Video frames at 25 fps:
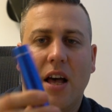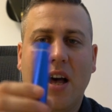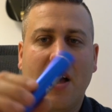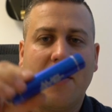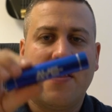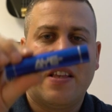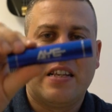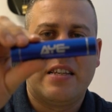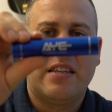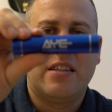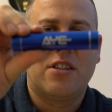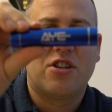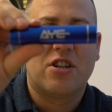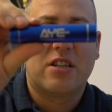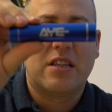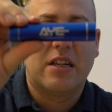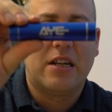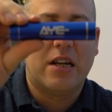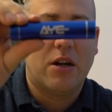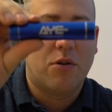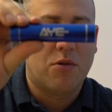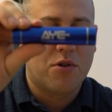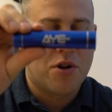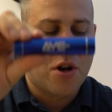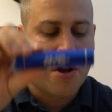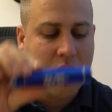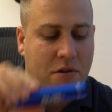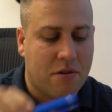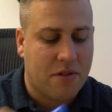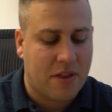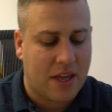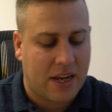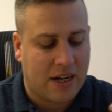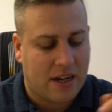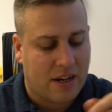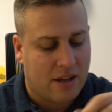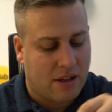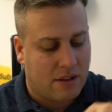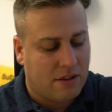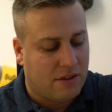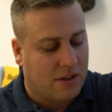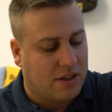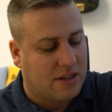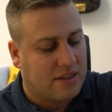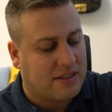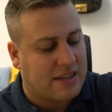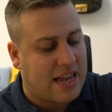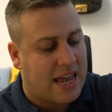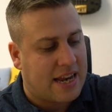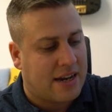This is just a little new thing
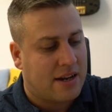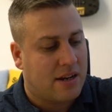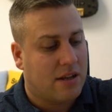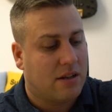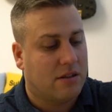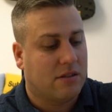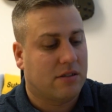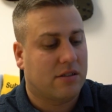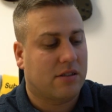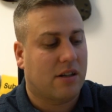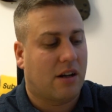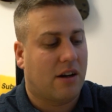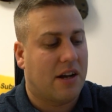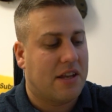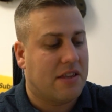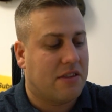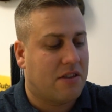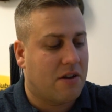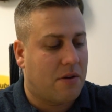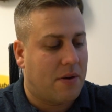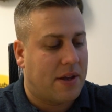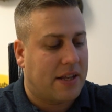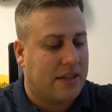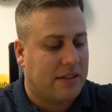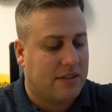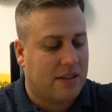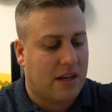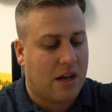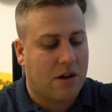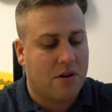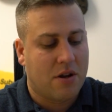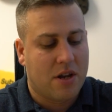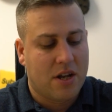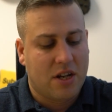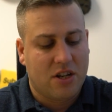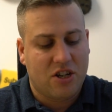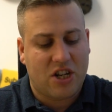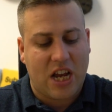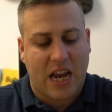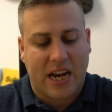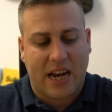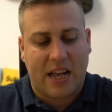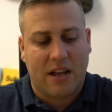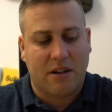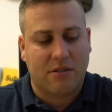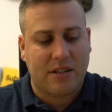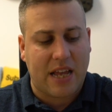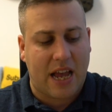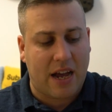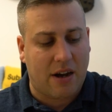that Zen has started doing. So check
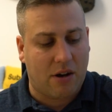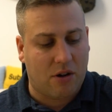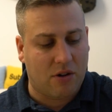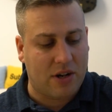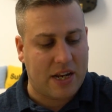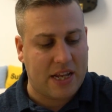those out on